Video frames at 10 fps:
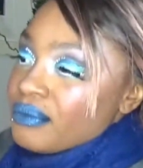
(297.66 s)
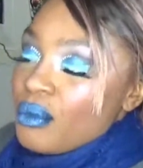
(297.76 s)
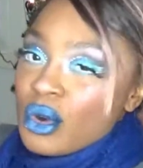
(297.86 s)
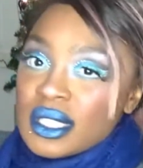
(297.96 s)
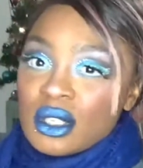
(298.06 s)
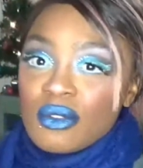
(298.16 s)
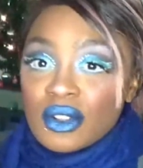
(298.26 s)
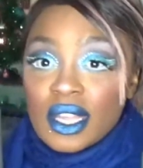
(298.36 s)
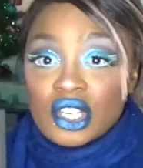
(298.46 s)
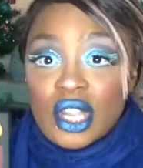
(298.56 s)
more
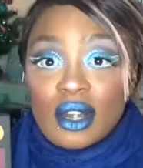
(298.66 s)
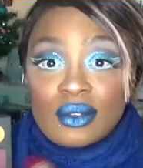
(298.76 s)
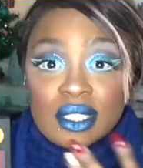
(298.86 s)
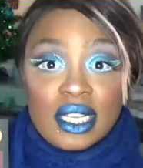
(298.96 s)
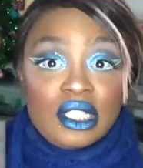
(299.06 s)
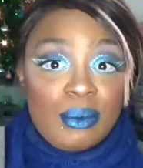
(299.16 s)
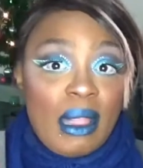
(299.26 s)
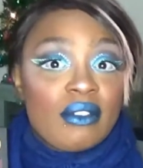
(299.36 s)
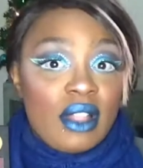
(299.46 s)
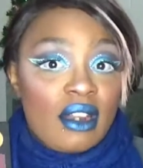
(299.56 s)
silver-like shadows tend to
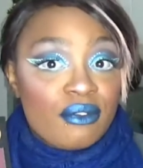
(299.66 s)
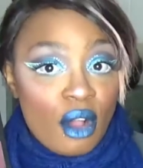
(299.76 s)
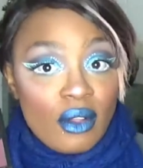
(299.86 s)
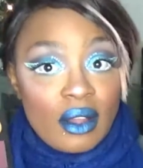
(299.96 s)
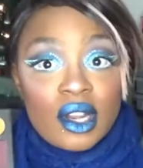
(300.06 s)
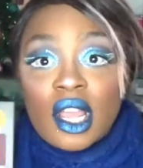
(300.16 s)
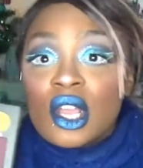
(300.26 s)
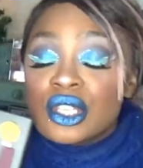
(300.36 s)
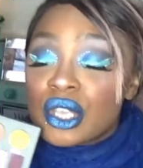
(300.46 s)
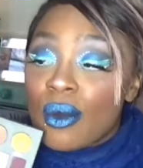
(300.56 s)
have a lot of fallout.
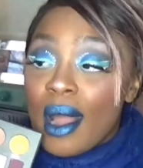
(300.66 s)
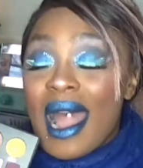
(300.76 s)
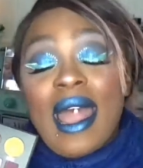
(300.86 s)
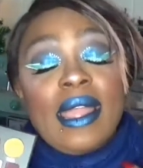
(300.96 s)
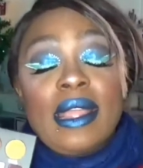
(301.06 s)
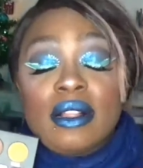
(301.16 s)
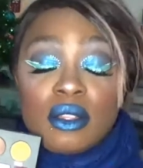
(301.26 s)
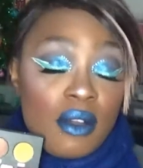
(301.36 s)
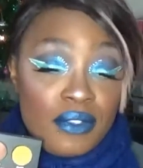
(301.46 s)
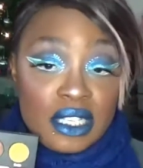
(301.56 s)
So I
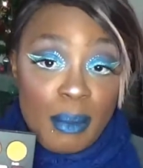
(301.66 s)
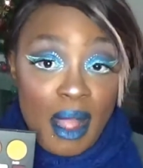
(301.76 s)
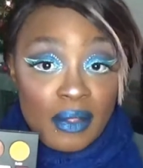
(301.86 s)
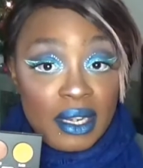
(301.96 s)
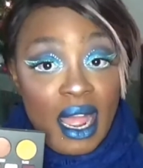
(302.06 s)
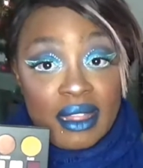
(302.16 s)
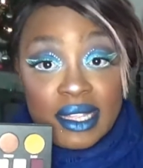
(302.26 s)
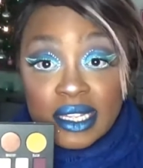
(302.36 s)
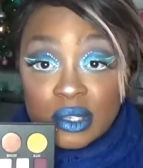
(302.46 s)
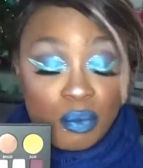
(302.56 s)
love this palette. I
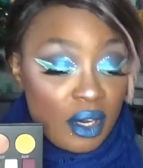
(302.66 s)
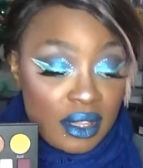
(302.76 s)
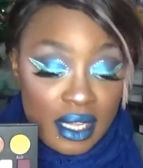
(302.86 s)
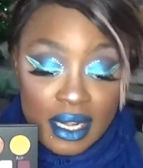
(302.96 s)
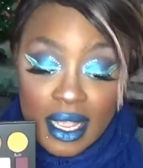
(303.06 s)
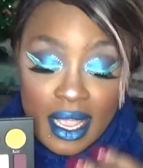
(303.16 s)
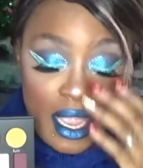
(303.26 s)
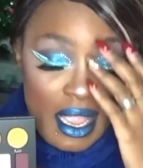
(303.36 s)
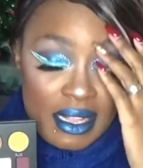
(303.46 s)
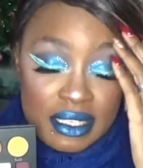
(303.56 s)
think it's worth it.
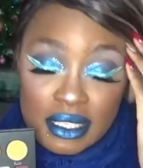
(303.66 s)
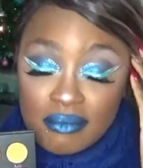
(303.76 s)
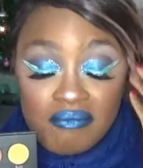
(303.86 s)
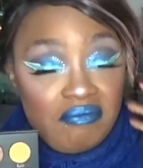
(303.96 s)
It's